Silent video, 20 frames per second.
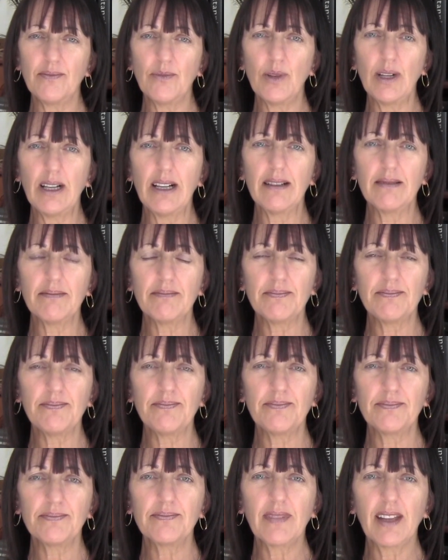Well,
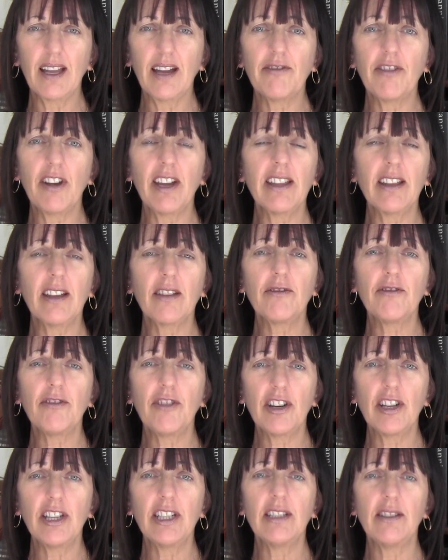I find that
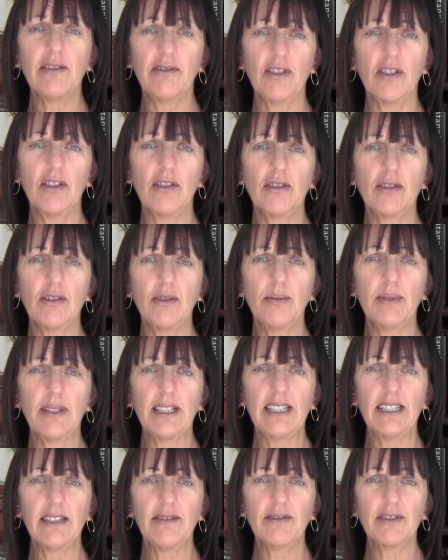very difficult to
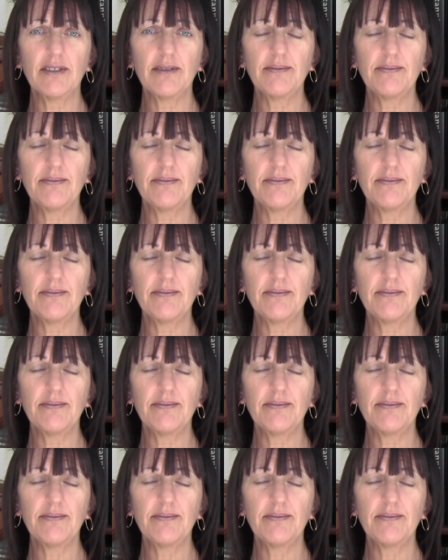believe.